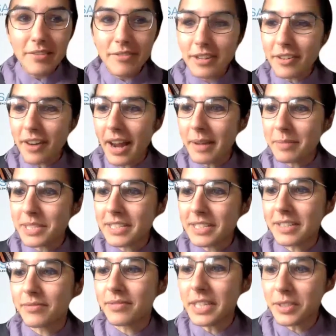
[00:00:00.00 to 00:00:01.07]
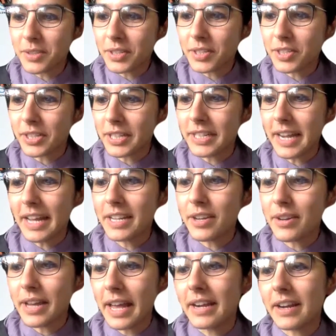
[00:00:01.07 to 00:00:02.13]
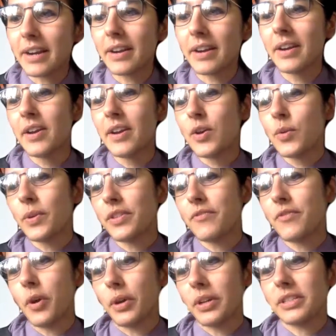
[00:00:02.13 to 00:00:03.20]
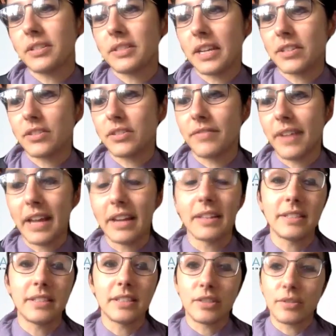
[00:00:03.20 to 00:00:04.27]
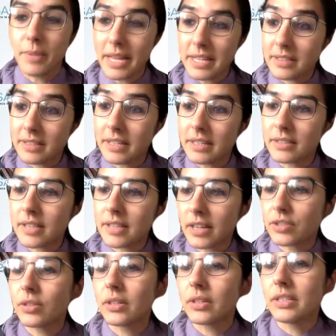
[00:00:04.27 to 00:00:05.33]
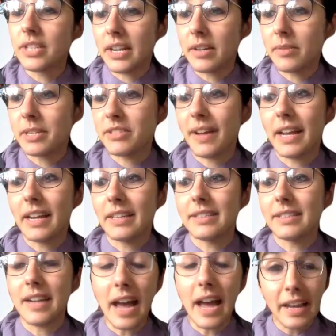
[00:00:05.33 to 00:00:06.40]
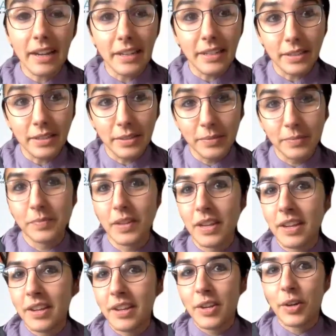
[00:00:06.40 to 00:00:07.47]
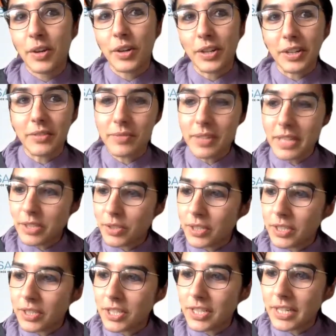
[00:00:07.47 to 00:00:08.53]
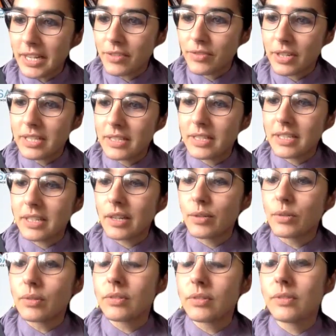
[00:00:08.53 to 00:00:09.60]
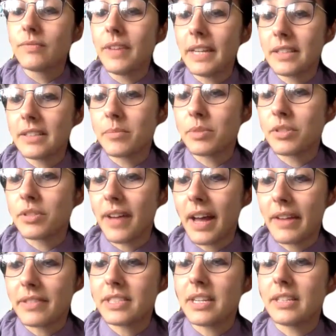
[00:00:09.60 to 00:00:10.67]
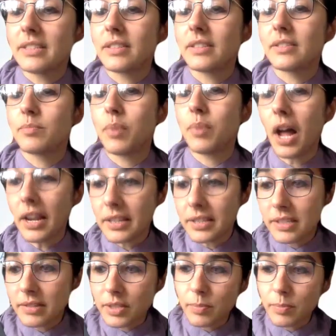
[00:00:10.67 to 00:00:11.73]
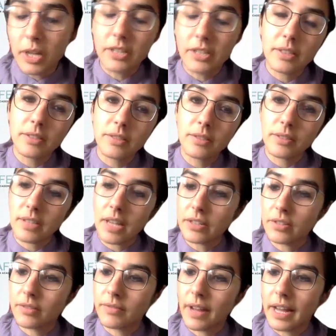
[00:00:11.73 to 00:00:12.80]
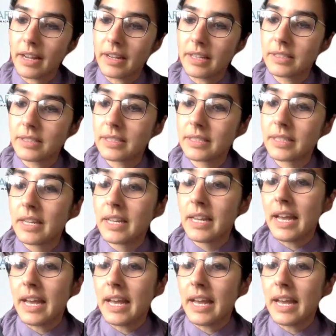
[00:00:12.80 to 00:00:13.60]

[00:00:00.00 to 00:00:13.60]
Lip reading: Aoife Grimes is a researcher and educator with a focus on sexual violence and domestic, sexual and gender-based violence in Ireland. Her research interests include victim survivor-centered policy responses to sexual violence